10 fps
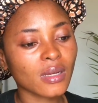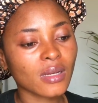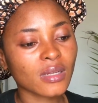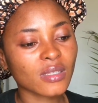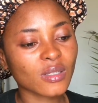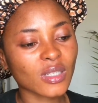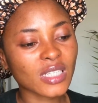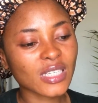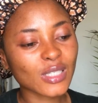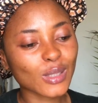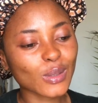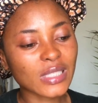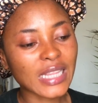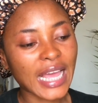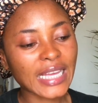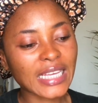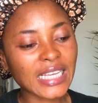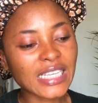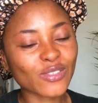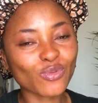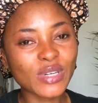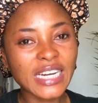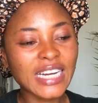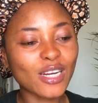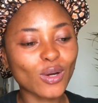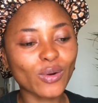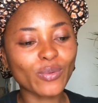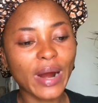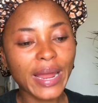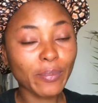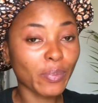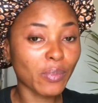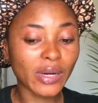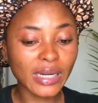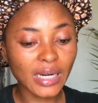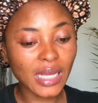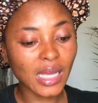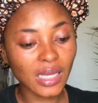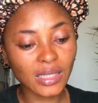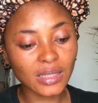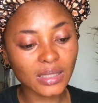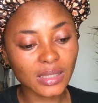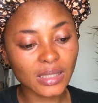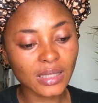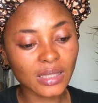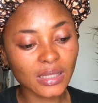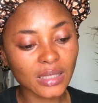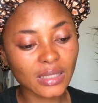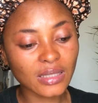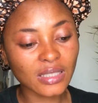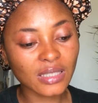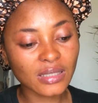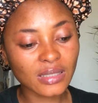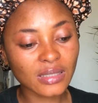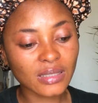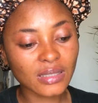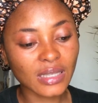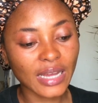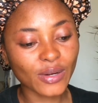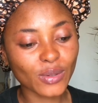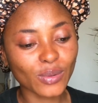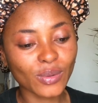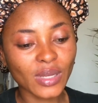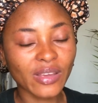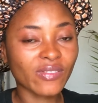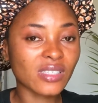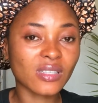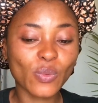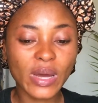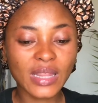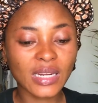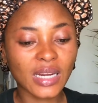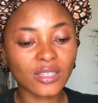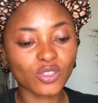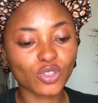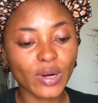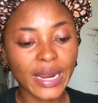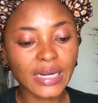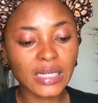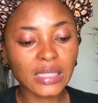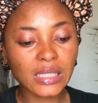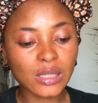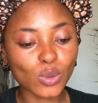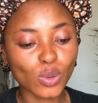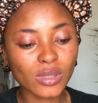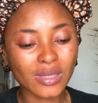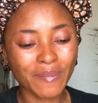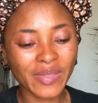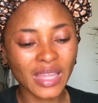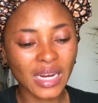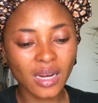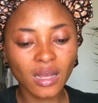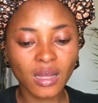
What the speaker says: So this looks like it's really not ripe, but it is. It's just, I don't know if it's the weather that dried it or something.